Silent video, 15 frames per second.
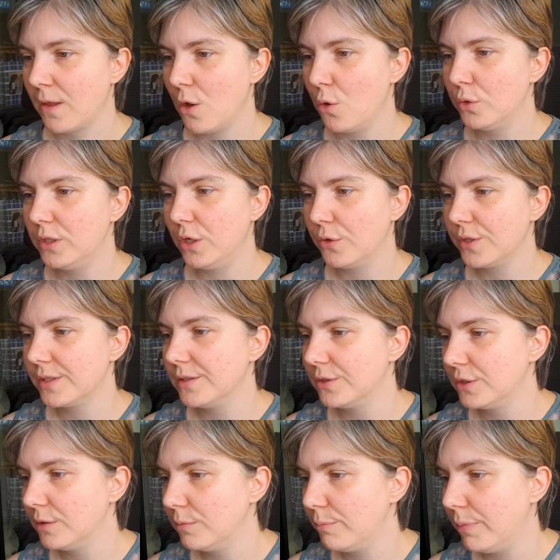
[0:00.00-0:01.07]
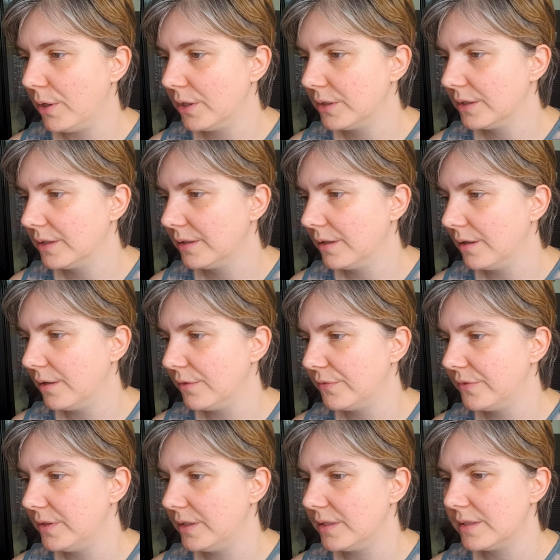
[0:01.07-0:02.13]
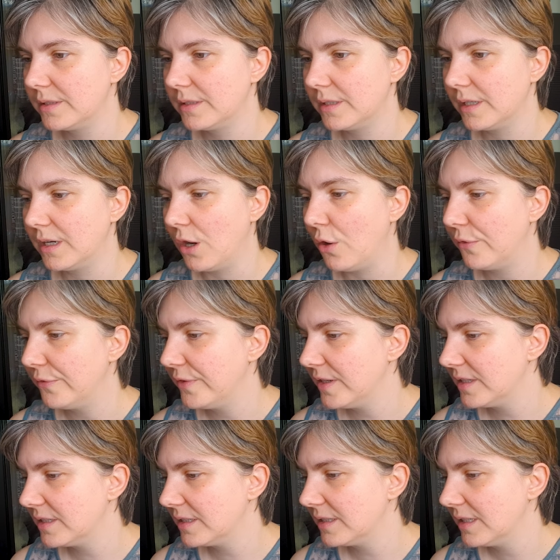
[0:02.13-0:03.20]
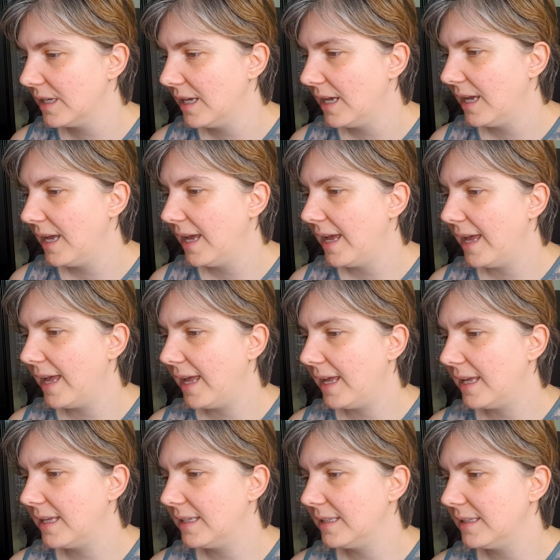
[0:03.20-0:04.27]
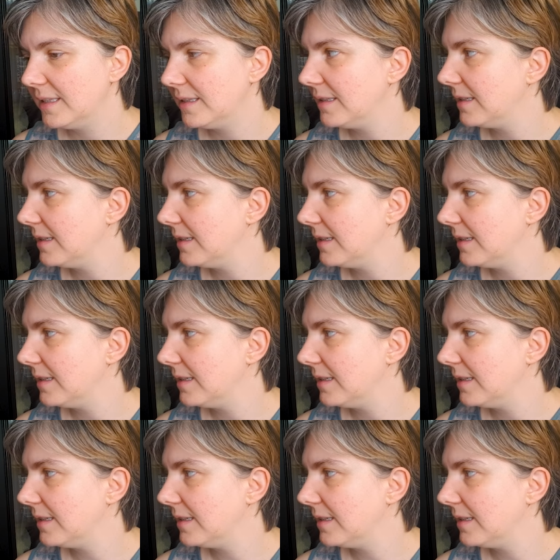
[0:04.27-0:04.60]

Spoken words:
only on a certain part of this office. And